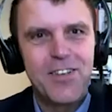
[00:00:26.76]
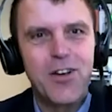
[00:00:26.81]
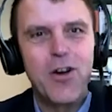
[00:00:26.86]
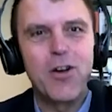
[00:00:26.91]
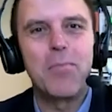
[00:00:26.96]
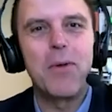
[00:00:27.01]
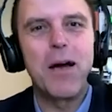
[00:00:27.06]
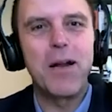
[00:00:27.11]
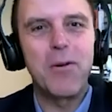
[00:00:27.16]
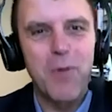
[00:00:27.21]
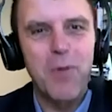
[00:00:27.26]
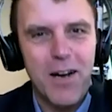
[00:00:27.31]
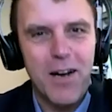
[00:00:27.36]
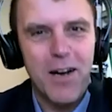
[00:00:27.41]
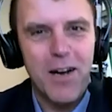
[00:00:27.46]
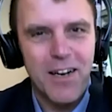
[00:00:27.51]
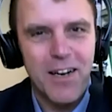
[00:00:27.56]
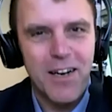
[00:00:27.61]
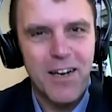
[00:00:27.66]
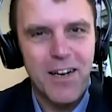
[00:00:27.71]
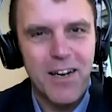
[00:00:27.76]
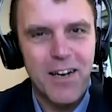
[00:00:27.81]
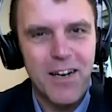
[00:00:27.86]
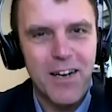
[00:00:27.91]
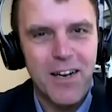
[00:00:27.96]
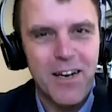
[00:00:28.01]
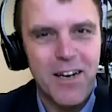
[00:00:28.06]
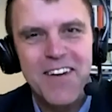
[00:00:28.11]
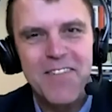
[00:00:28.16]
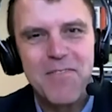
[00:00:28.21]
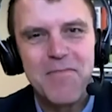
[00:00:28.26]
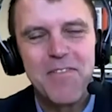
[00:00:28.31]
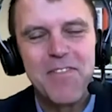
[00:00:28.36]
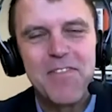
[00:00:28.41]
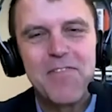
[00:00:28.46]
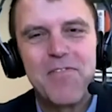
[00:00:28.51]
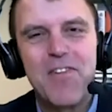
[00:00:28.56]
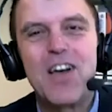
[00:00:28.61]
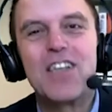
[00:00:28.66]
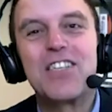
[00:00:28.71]
Konbanwa.
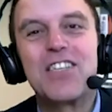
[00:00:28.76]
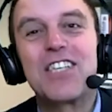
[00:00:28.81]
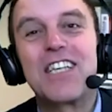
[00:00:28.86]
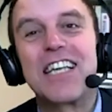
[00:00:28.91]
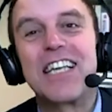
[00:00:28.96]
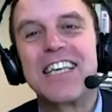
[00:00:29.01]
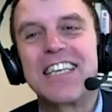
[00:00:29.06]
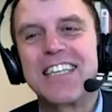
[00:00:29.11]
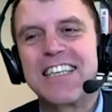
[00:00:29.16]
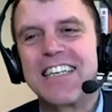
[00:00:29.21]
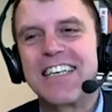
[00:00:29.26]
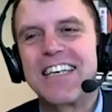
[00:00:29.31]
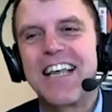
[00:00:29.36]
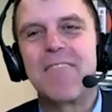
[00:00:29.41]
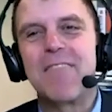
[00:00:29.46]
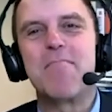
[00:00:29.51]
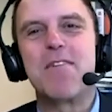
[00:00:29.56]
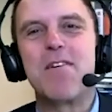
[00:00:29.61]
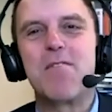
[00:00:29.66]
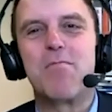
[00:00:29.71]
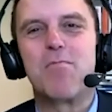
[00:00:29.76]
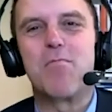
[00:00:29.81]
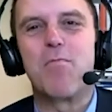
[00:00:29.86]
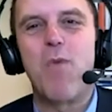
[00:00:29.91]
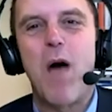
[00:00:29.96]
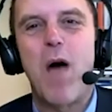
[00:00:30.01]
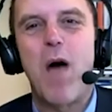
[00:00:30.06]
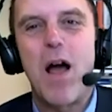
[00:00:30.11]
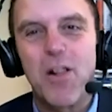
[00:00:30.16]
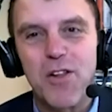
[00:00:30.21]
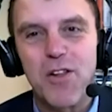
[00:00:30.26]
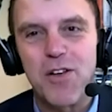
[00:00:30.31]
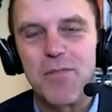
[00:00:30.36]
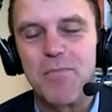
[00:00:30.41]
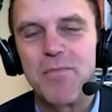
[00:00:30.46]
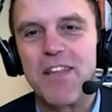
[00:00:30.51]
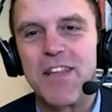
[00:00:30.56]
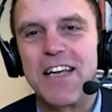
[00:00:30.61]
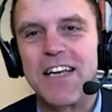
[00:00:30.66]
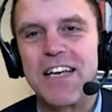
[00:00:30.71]
Firstly, let me
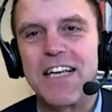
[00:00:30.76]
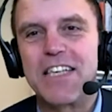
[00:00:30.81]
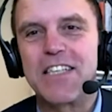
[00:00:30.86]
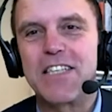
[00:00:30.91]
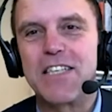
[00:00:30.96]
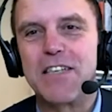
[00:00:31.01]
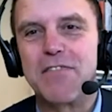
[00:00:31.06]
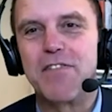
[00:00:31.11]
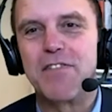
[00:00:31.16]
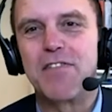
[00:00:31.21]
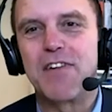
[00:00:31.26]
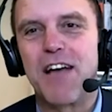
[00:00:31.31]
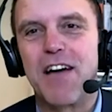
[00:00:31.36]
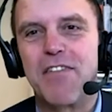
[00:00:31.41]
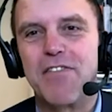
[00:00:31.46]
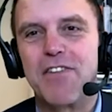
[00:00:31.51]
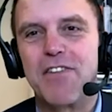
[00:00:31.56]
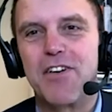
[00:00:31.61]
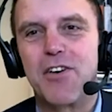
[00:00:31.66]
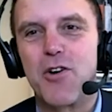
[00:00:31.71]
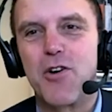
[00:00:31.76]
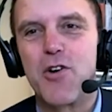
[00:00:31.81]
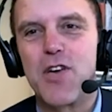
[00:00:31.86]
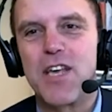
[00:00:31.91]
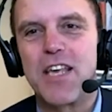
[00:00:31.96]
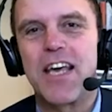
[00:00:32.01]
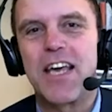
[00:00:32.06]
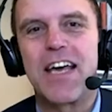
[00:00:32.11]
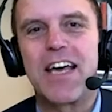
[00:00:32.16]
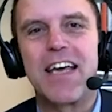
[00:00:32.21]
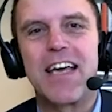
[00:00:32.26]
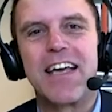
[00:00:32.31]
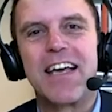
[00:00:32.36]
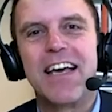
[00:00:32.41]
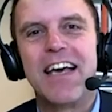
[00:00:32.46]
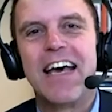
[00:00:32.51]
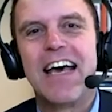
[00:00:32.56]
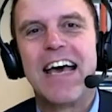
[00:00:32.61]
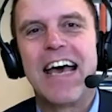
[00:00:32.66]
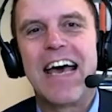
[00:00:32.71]
welcome the initiative of Governor Koike,
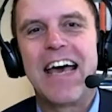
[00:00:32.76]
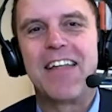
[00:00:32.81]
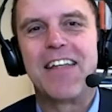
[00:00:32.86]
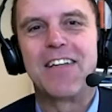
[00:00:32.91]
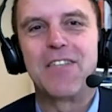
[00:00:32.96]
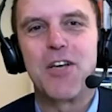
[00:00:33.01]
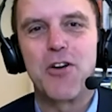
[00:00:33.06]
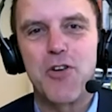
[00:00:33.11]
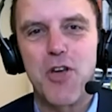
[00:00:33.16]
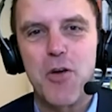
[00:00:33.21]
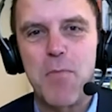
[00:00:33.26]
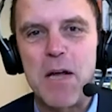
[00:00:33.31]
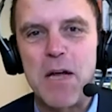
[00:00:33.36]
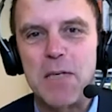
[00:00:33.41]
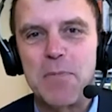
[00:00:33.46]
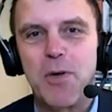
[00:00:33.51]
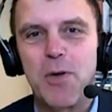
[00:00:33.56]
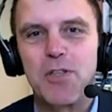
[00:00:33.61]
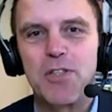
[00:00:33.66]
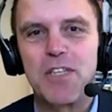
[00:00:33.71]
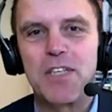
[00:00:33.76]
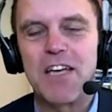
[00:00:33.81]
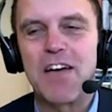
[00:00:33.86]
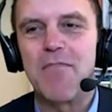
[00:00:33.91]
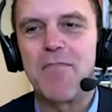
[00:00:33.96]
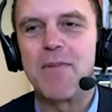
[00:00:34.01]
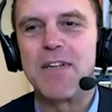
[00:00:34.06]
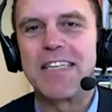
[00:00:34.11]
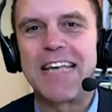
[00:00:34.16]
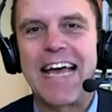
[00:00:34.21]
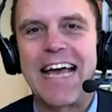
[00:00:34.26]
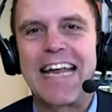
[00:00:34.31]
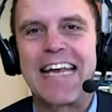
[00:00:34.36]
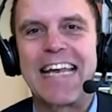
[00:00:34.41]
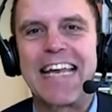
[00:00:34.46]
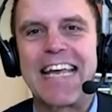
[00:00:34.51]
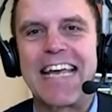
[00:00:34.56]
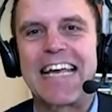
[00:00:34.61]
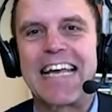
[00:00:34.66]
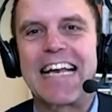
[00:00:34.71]
the Tokyo Metropolitan Government, and
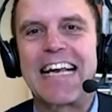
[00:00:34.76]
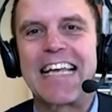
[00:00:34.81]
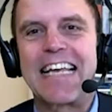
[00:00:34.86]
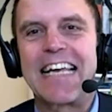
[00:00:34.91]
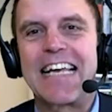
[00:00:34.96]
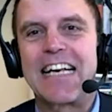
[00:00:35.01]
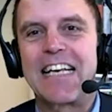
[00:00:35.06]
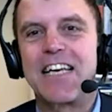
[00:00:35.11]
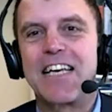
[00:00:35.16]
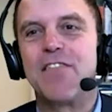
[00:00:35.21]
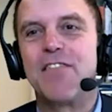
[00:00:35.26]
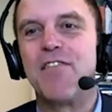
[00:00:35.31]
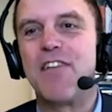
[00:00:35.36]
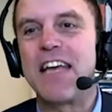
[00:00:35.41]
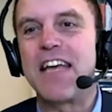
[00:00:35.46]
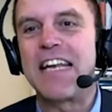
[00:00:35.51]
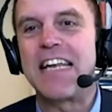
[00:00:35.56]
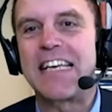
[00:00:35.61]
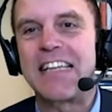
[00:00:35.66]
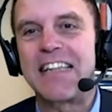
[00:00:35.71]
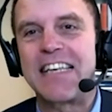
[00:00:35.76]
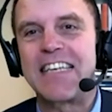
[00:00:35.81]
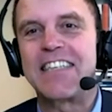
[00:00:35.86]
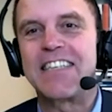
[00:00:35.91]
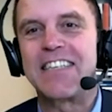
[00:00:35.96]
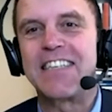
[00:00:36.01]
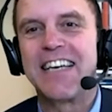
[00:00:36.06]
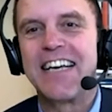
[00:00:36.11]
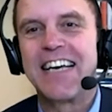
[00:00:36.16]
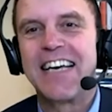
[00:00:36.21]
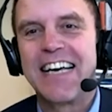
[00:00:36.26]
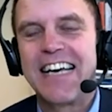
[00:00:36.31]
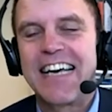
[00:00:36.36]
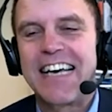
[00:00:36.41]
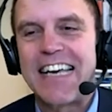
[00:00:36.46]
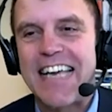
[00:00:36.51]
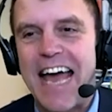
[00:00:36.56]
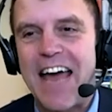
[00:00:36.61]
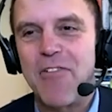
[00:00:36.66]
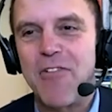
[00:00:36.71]
ICLEI in convening this
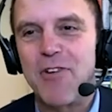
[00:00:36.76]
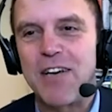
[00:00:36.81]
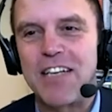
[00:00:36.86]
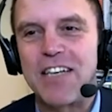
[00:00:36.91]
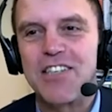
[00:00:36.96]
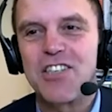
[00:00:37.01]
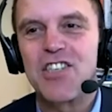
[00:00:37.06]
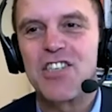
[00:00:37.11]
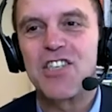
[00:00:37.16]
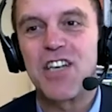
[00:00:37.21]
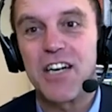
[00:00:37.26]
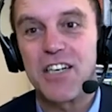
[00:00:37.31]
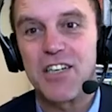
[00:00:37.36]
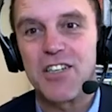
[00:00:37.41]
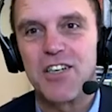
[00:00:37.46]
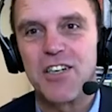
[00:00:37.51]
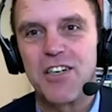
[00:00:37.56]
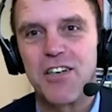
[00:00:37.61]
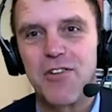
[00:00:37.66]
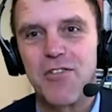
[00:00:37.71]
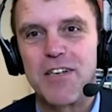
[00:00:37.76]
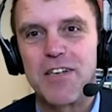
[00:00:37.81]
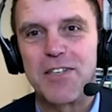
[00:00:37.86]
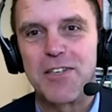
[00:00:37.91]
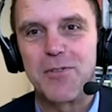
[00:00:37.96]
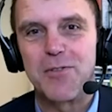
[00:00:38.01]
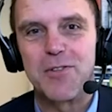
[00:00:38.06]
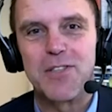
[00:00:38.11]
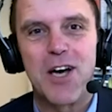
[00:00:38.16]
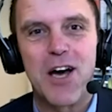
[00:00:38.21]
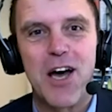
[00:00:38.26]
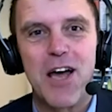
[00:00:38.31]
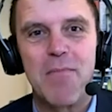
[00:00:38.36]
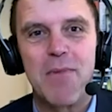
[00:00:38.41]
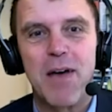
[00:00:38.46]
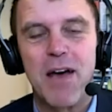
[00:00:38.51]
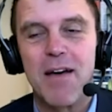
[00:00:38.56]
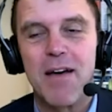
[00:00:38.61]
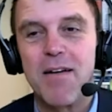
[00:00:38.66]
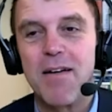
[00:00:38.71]
gathering at such a critical
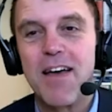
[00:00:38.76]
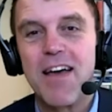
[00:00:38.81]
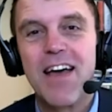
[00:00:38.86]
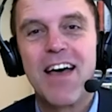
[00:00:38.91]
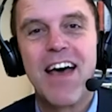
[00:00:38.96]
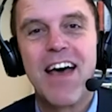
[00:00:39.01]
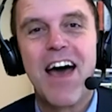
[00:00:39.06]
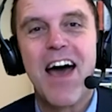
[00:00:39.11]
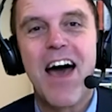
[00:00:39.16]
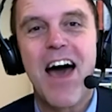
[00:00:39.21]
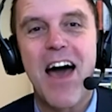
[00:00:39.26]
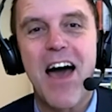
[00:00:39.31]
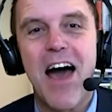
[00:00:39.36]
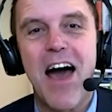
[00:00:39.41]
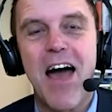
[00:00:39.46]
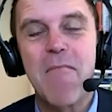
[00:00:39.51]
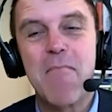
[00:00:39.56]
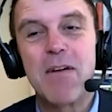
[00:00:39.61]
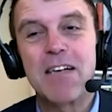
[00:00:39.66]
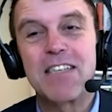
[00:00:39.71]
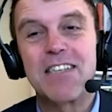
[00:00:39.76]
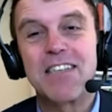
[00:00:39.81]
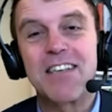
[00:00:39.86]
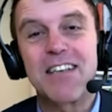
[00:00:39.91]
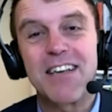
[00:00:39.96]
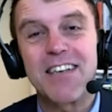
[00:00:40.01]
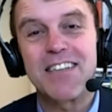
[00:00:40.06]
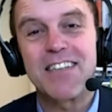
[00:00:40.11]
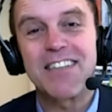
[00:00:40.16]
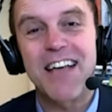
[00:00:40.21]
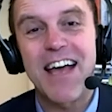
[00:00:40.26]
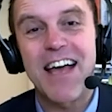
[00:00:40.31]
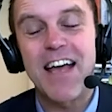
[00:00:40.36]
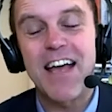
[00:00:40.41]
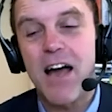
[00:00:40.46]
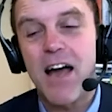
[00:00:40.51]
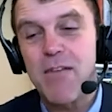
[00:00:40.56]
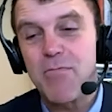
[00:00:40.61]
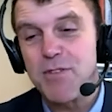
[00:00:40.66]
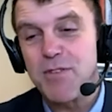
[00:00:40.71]
time. I must say
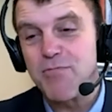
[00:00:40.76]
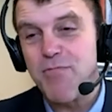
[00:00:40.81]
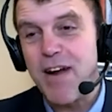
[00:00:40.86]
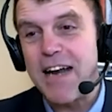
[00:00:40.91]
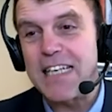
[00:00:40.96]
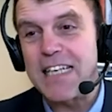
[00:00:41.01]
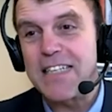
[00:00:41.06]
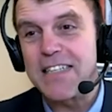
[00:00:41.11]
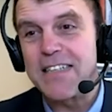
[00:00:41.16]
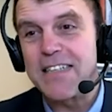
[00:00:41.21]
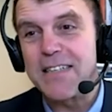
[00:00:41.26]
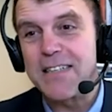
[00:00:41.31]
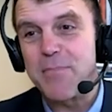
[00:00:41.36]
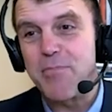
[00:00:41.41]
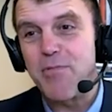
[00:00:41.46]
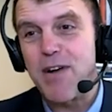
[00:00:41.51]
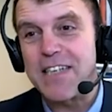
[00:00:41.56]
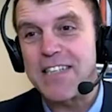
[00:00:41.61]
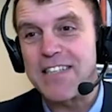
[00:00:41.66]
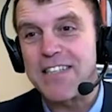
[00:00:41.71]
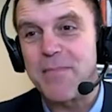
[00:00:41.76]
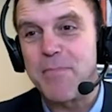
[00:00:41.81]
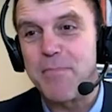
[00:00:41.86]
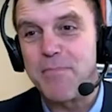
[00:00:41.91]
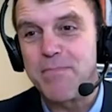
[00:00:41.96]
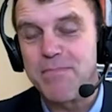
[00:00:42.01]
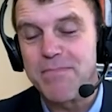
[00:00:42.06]
I was ready to press the